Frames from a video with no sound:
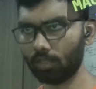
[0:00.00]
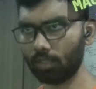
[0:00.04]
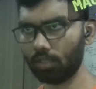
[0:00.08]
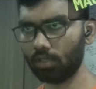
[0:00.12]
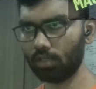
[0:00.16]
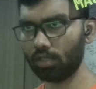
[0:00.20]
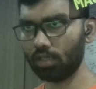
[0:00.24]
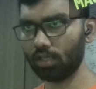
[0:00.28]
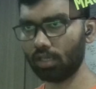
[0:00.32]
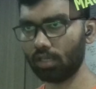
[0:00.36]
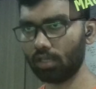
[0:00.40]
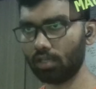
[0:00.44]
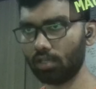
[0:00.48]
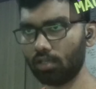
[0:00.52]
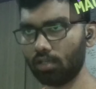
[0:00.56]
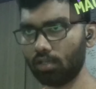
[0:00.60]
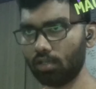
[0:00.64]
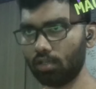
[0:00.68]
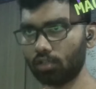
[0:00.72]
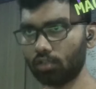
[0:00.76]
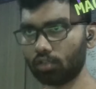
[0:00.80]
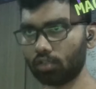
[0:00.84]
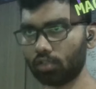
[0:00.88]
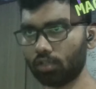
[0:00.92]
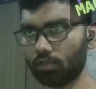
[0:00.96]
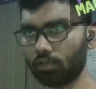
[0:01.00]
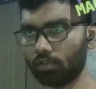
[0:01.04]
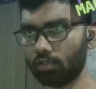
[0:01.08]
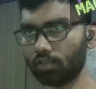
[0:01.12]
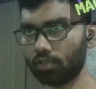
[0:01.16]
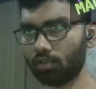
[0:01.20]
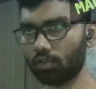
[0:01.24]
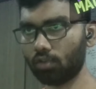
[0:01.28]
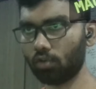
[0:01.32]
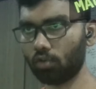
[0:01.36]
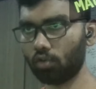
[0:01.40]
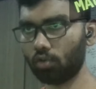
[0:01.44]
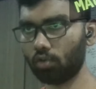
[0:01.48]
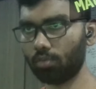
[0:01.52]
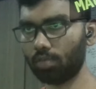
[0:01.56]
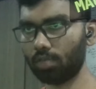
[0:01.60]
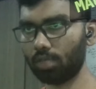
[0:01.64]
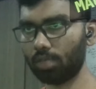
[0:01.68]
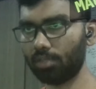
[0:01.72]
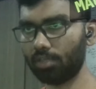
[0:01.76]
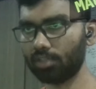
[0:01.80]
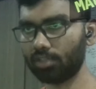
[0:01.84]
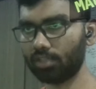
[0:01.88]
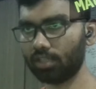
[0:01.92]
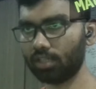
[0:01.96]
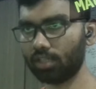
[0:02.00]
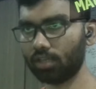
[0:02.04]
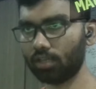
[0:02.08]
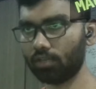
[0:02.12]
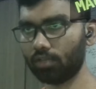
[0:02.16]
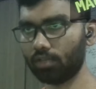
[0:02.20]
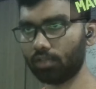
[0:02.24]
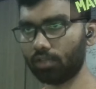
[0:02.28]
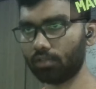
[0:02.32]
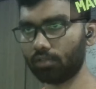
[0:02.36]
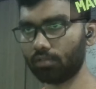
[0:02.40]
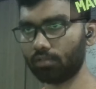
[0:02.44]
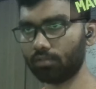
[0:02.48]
Yeah. So there was an org roam db sync out here.